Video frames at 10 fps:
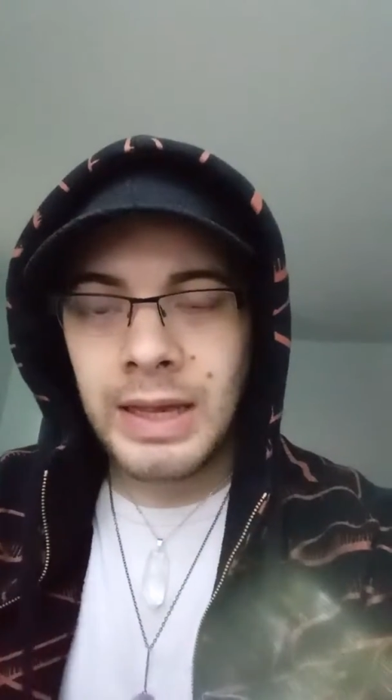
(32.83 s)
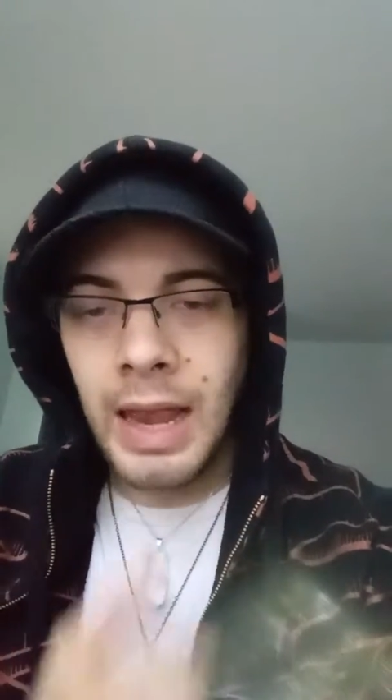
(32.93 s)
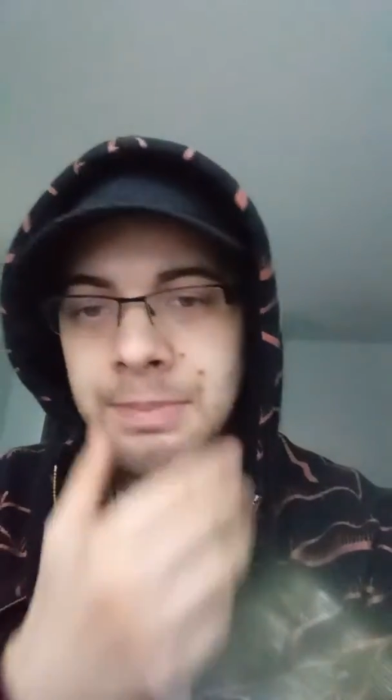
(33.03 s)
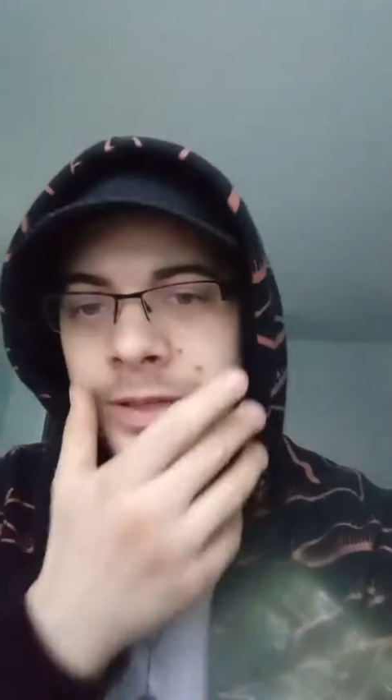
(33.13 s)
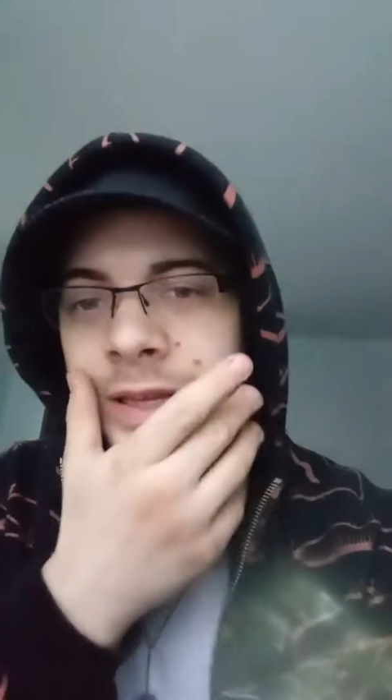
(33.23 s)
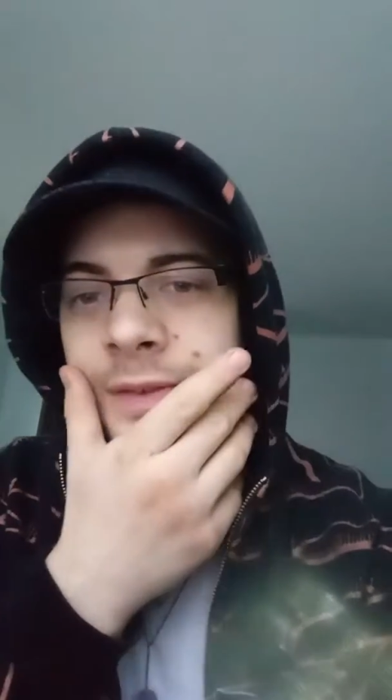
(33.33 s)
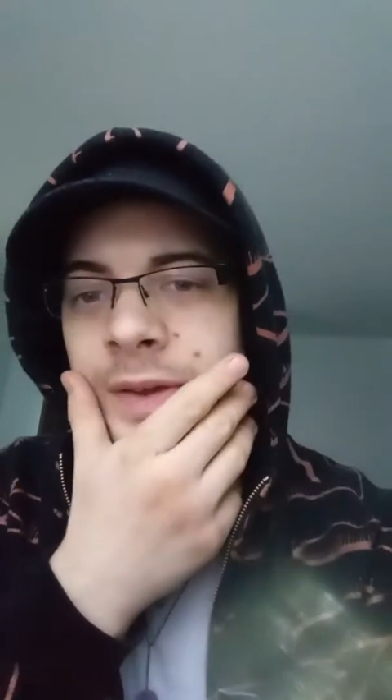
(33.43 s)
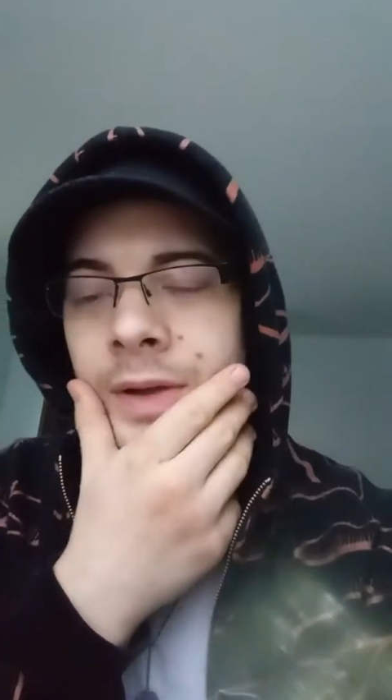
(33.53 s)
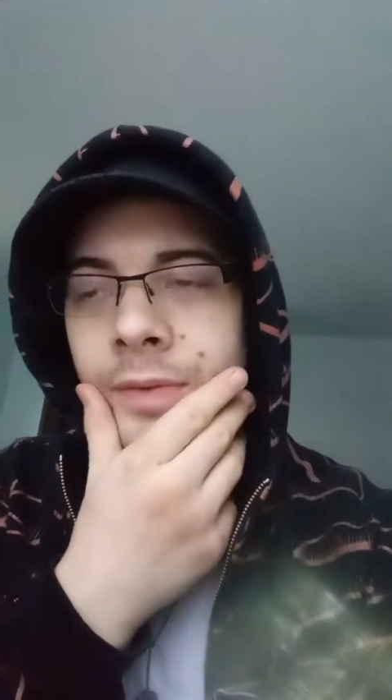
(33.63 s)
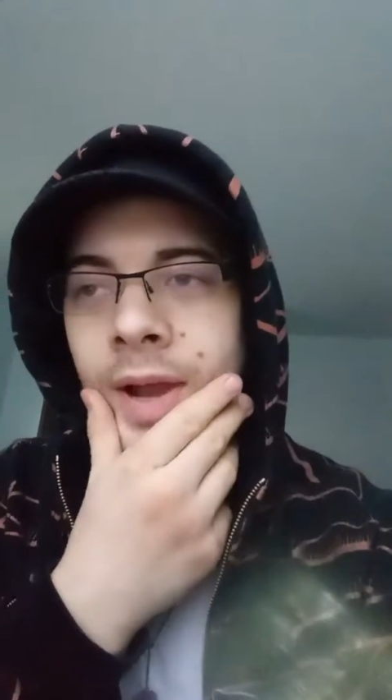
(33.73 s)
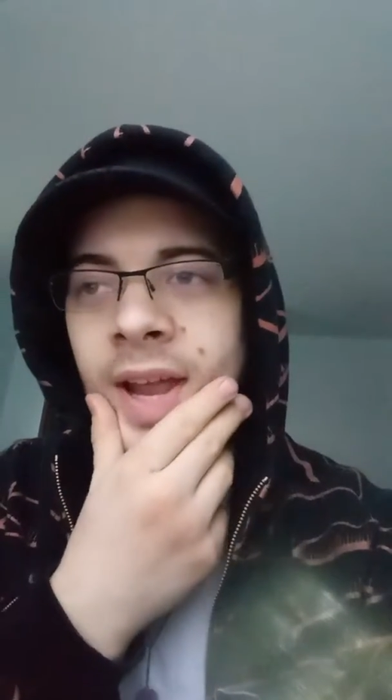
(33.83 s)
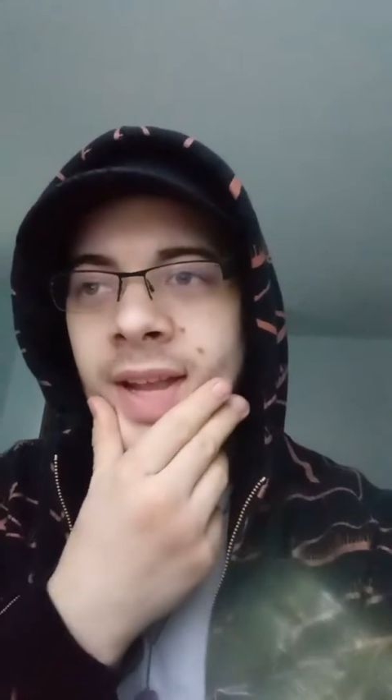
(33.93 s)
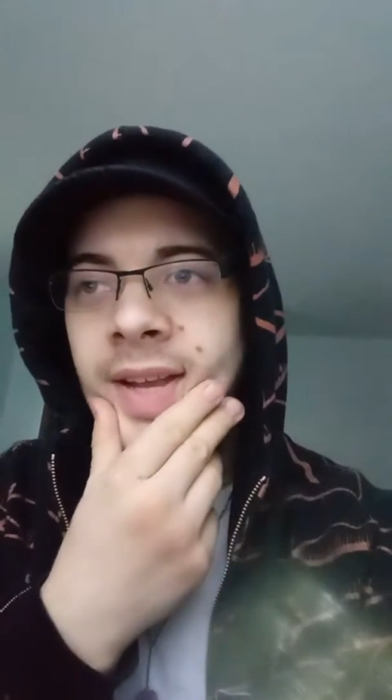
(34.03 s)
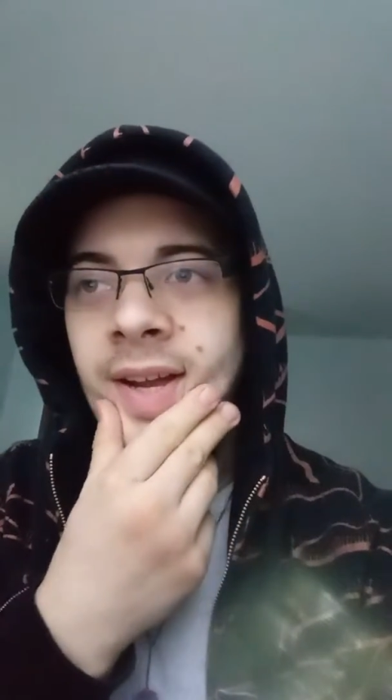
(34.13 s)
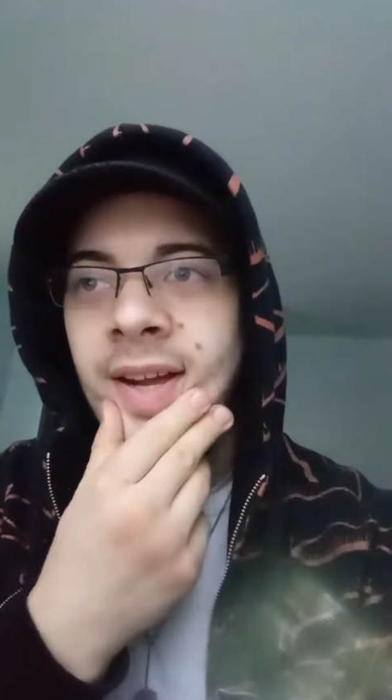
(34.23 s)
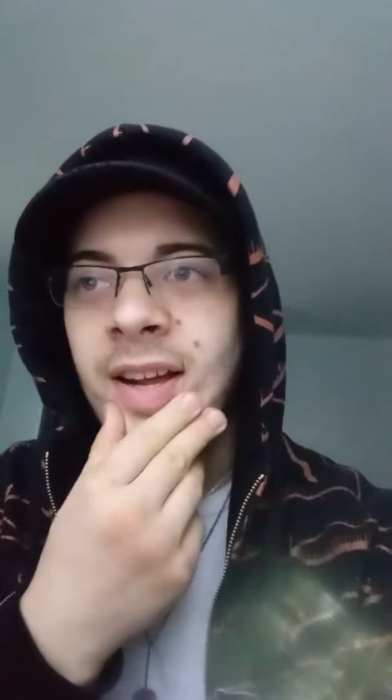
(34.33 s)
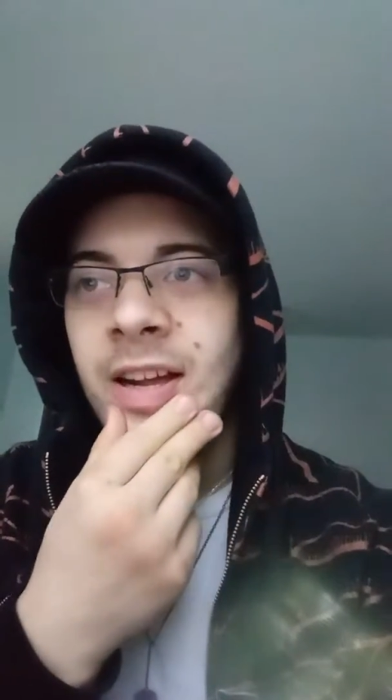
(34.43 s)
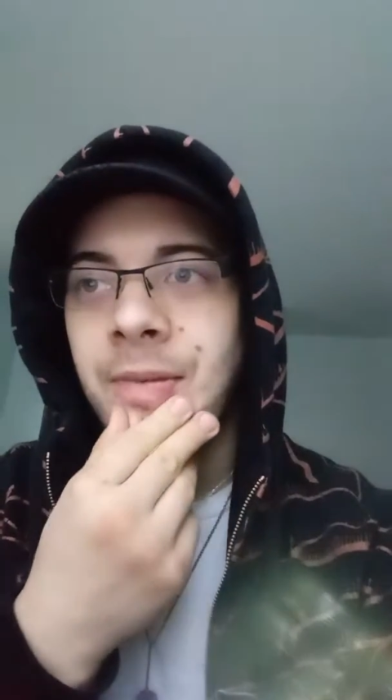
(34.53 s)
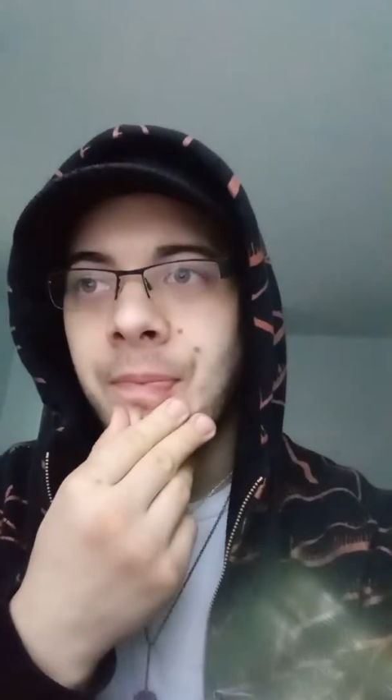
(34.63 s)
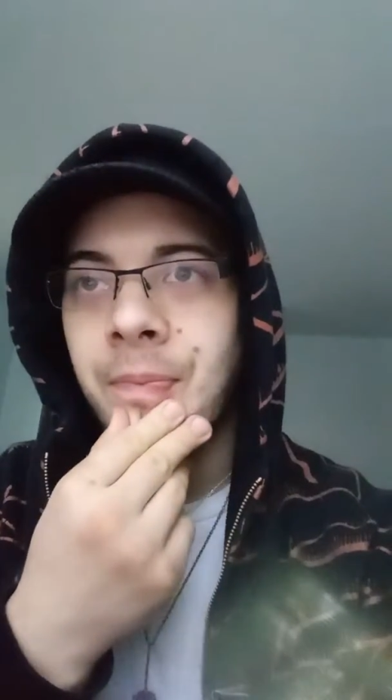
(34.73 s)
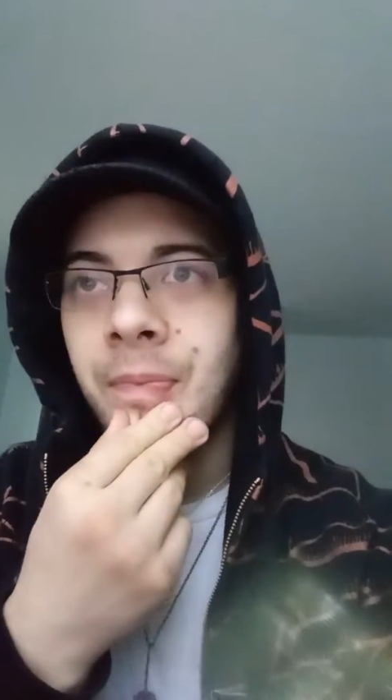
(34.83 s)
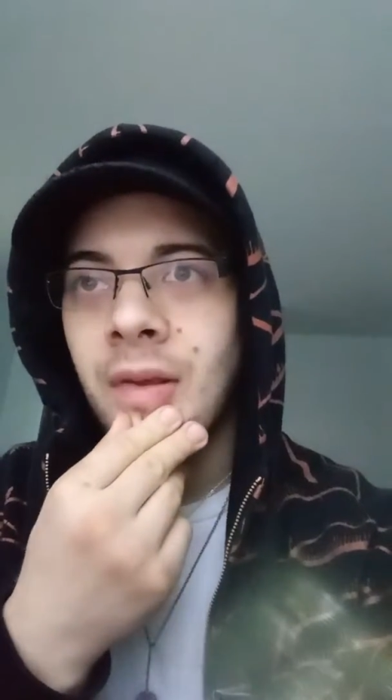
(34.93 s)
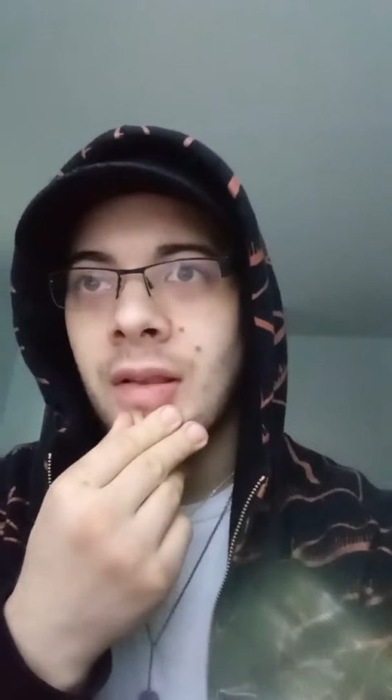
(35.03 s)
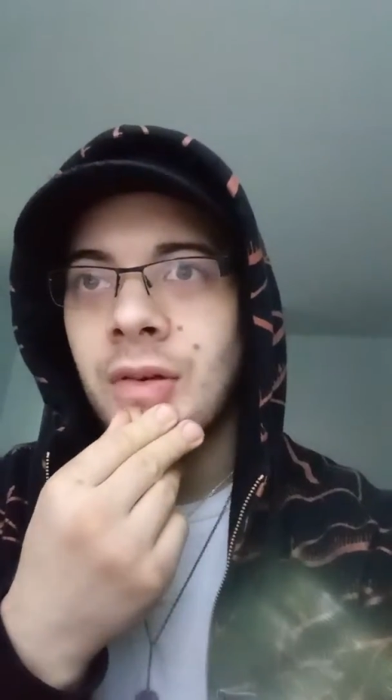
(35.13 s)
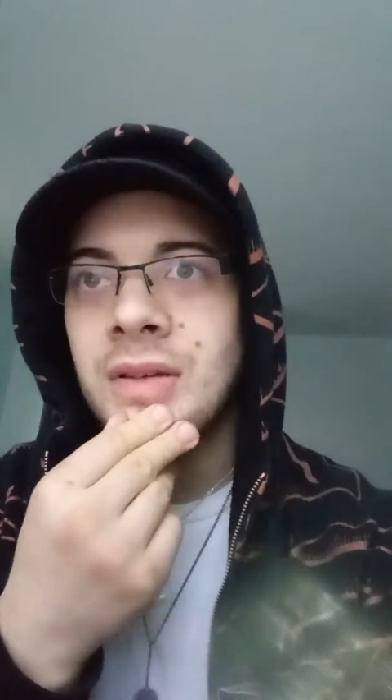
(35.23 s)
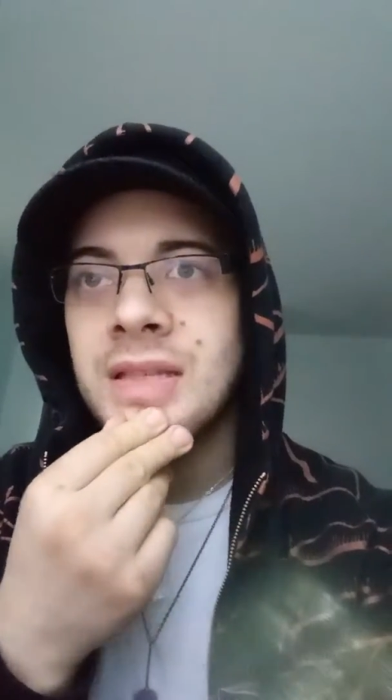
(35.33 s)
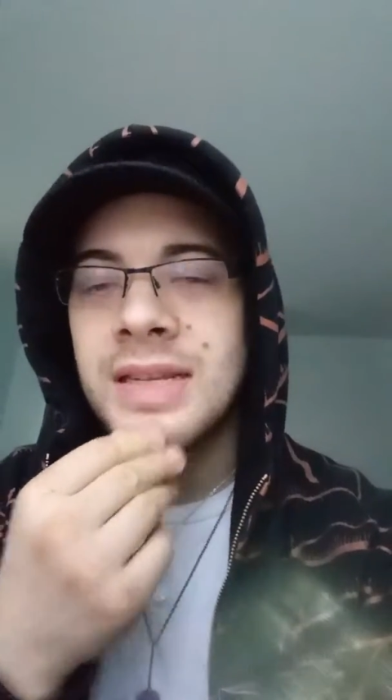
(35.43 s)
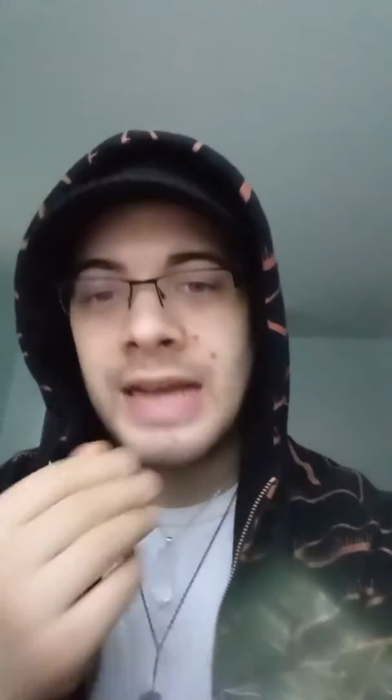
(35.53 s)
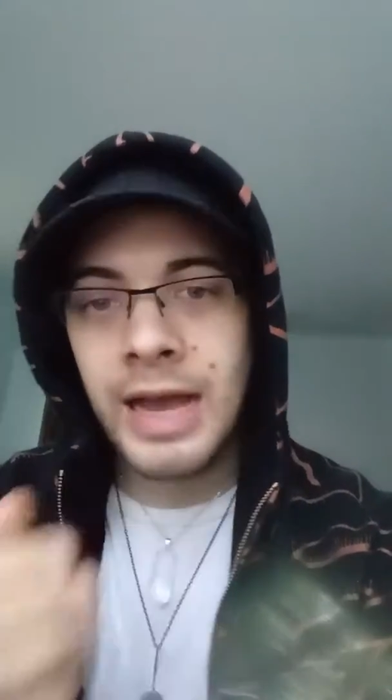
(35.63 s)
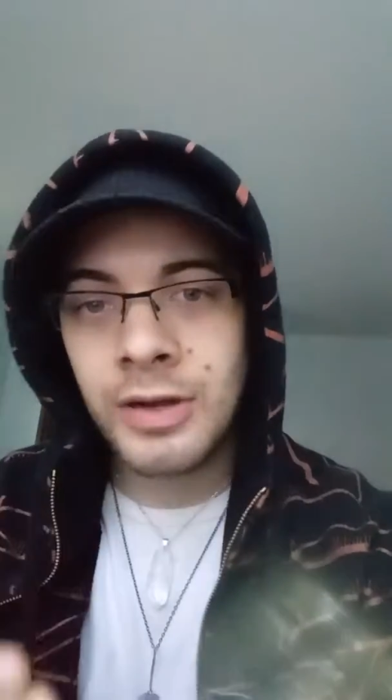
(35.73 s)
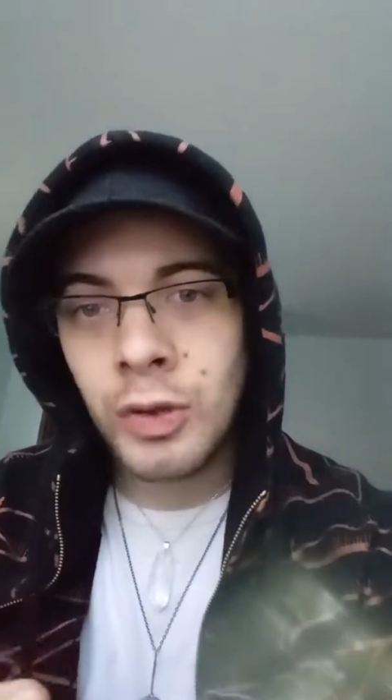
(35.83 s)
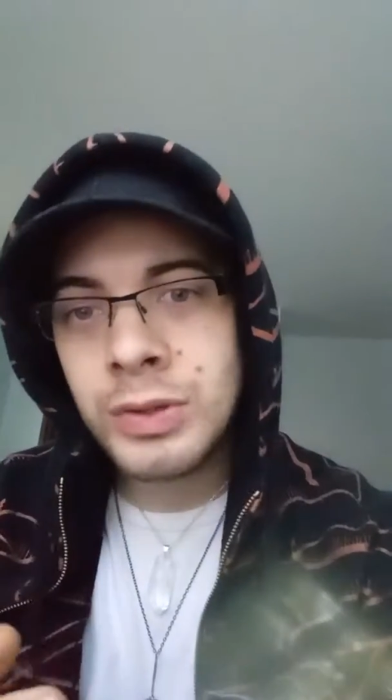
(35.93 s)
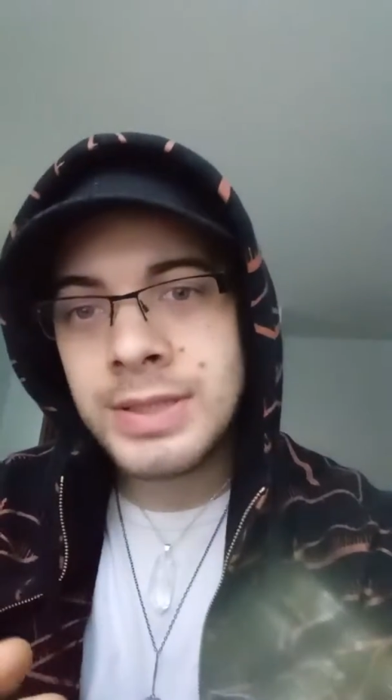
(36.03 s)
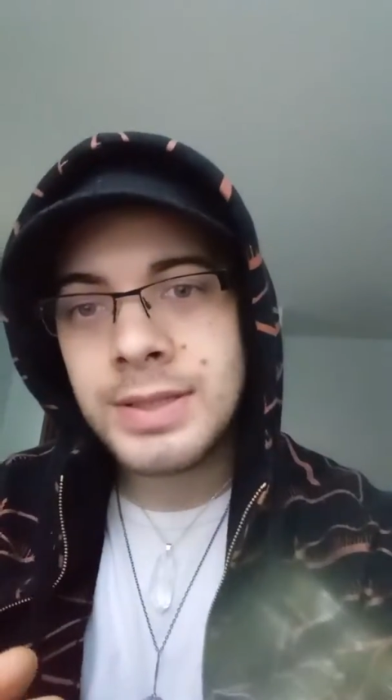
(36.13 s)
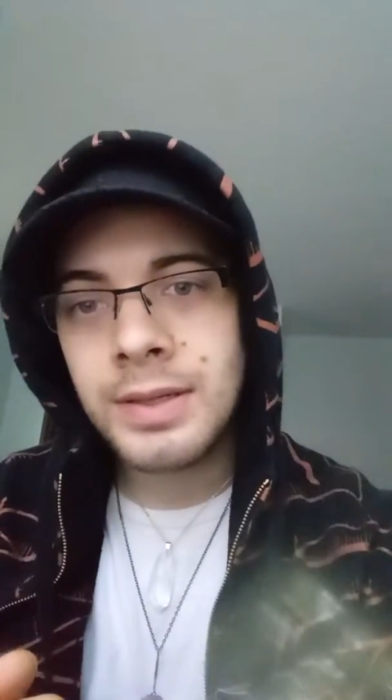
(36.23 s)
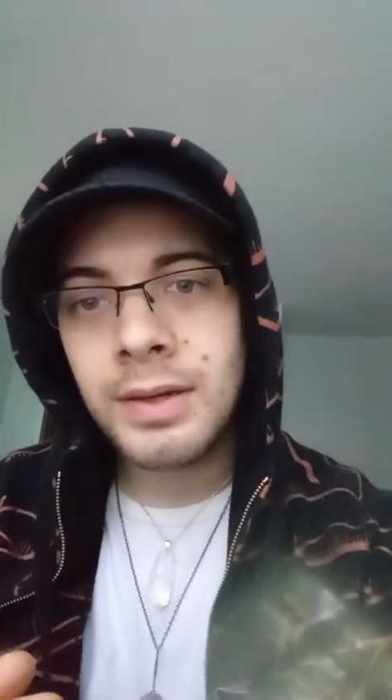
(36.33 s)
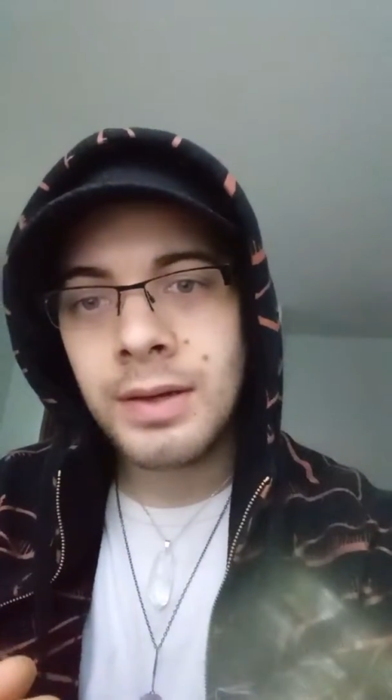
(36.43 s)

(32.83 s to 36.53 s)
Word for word: I believe I read um, that there is the Tainos,